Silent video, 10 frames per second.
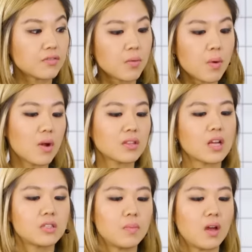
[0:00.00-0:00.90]
If someone brought
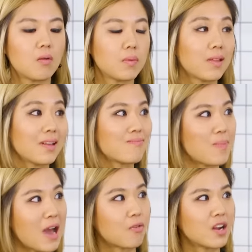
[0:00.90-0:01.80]
that to me, I would be like,
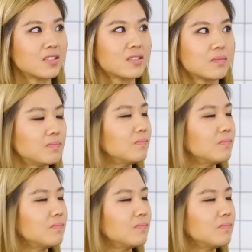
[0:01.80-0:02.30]
bad rice.